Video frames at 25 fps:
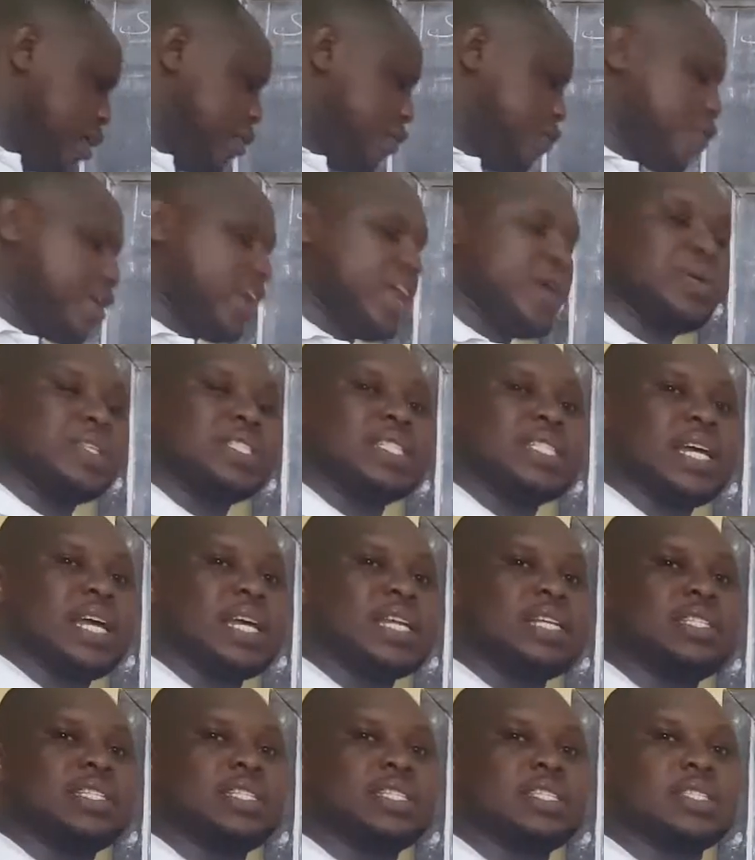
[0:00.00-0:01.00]
Fodder, we say,
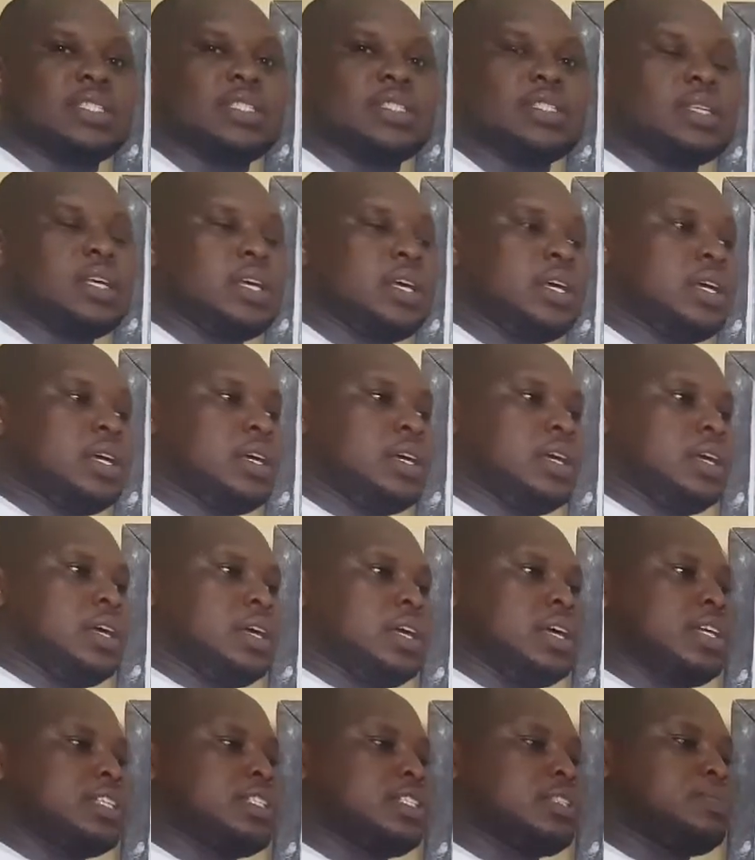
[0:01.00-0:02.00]

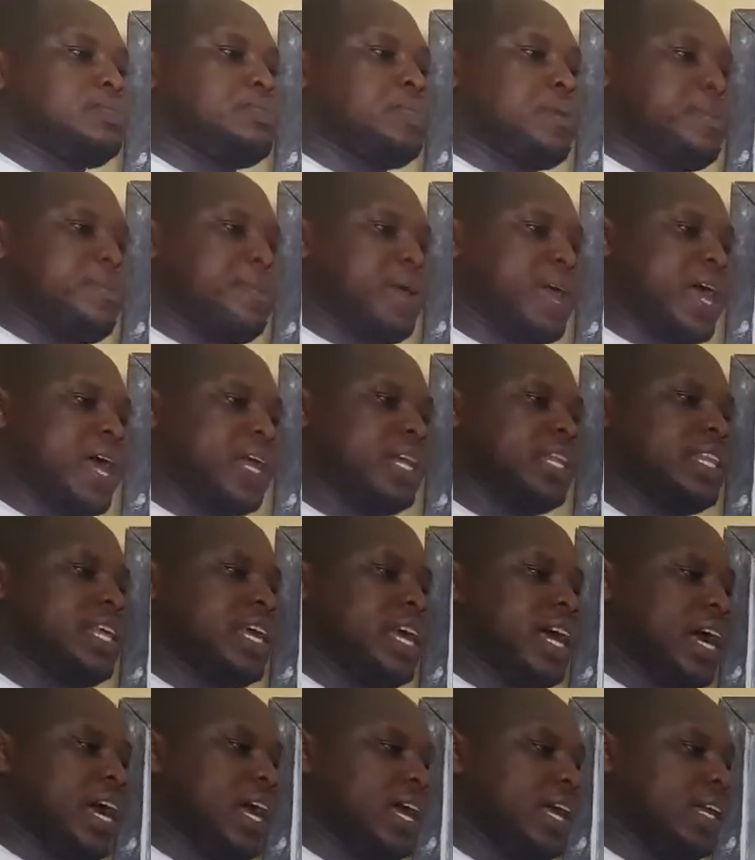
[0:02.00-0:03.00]
is prepared
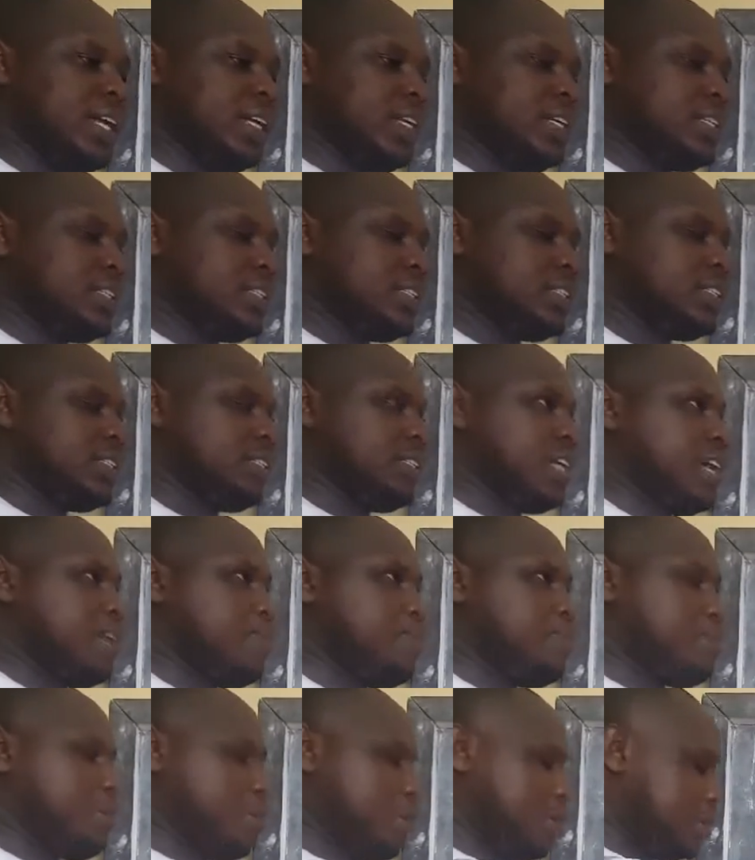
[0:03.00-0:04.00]
there,
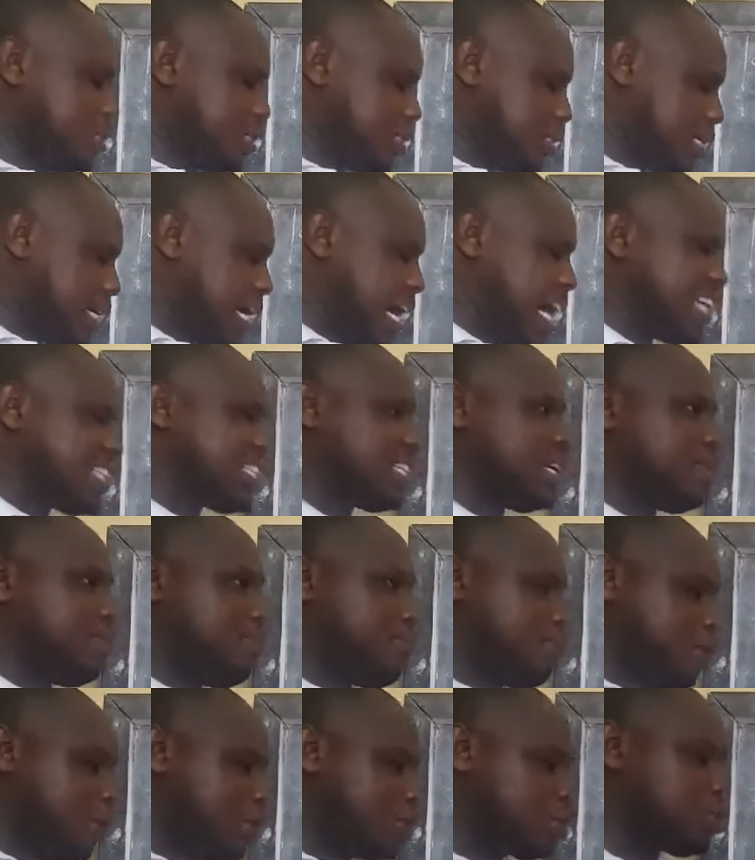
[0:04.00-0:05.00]
then cut and
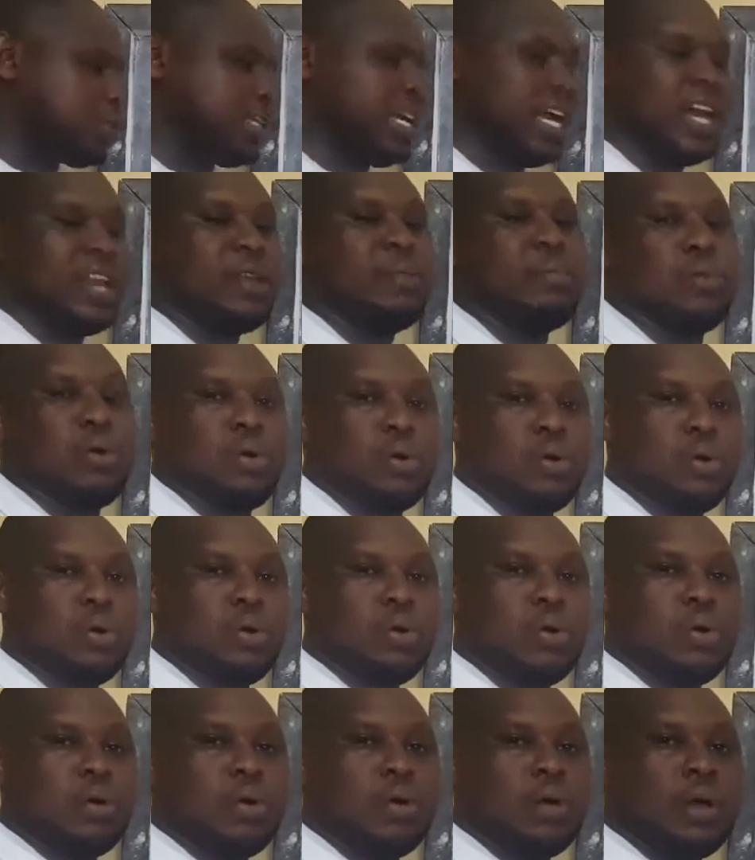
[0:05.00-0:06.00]
brought to the animal.
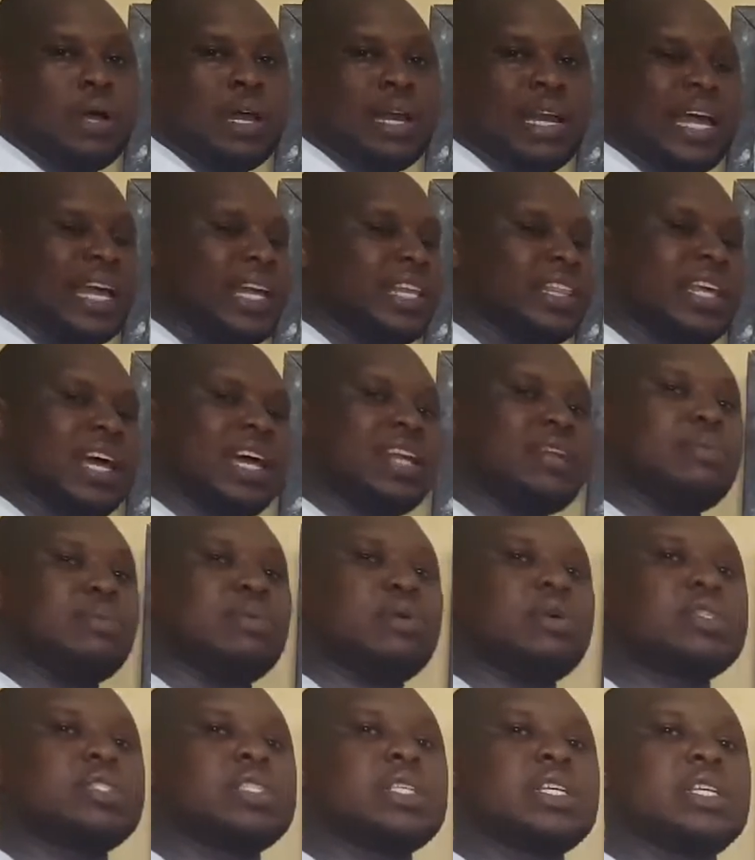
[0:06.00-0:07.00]
Like the
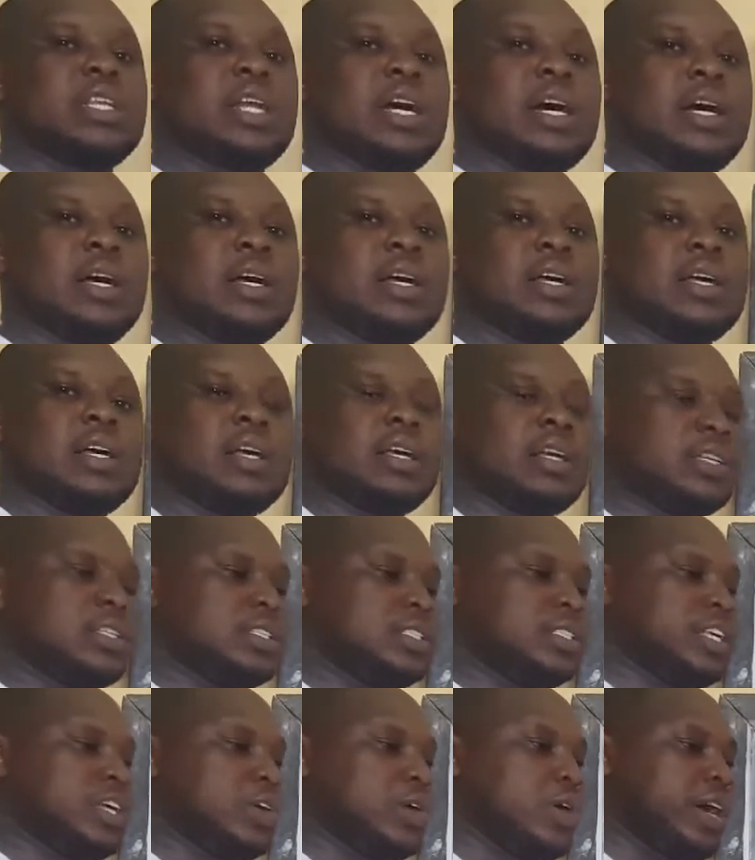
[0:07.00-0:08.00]
animals in
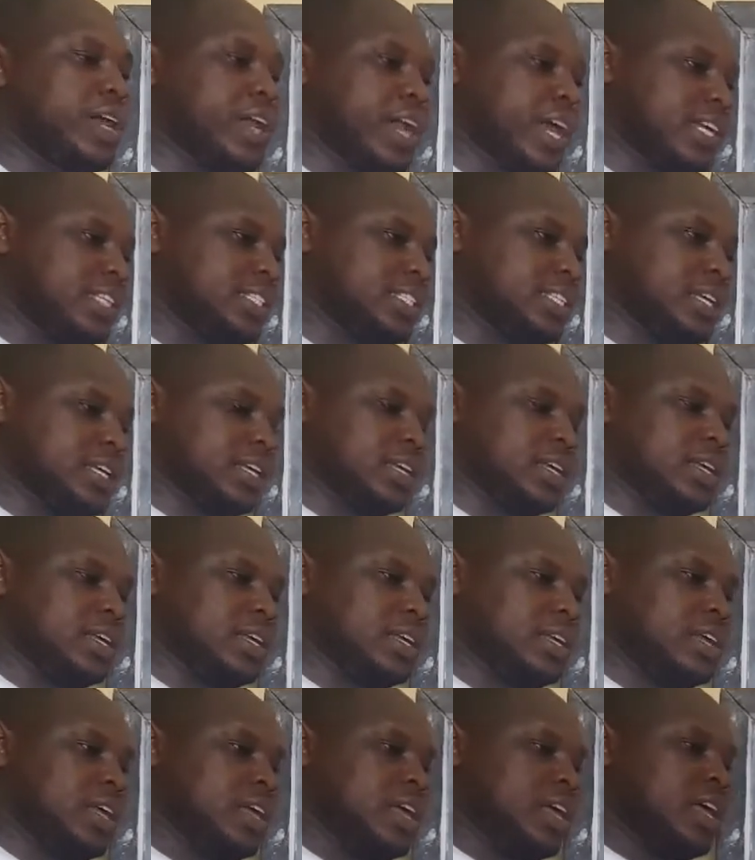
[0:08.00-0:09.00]
zero grazing.
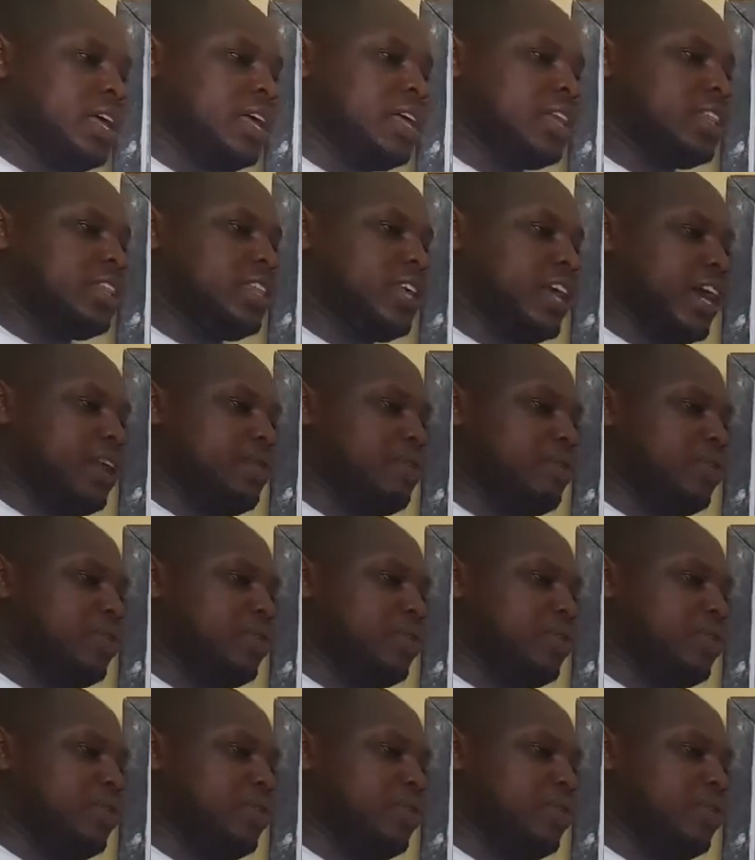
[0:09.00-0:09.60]
You